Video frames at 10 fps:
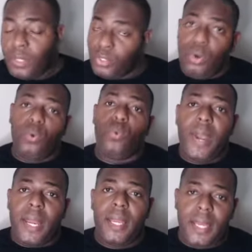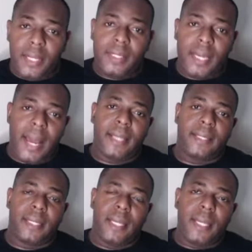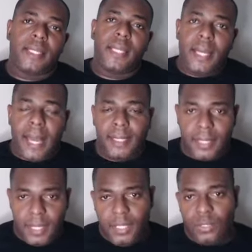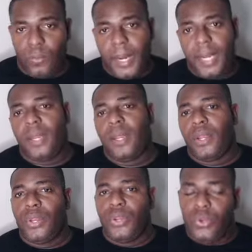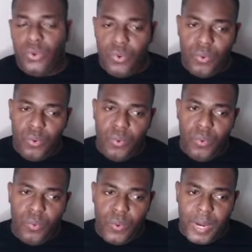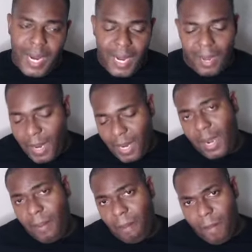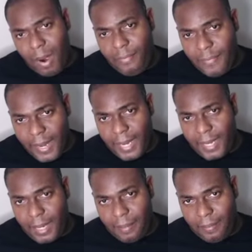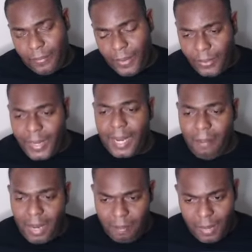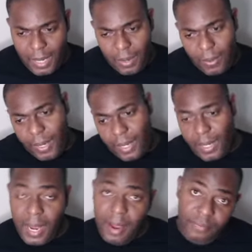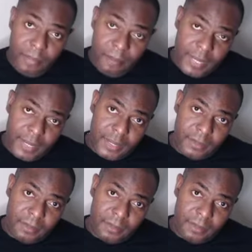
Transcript: So when it is an asset? It is an asset is when you can make monthly income, when you can make money on it every month.